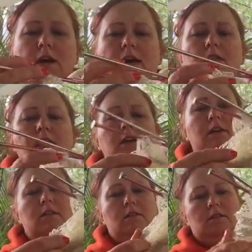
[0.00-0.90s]
I
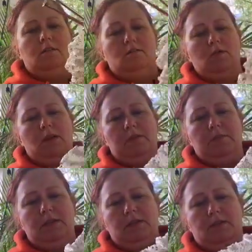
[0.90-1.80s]
think, well, I
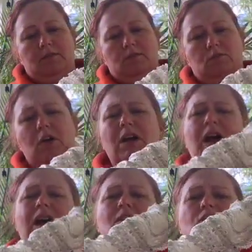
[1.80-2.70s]
must have. What
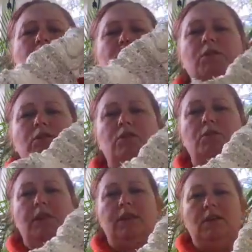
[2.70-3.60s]
on earth would you do
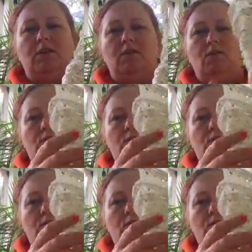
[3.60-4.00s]
with it though?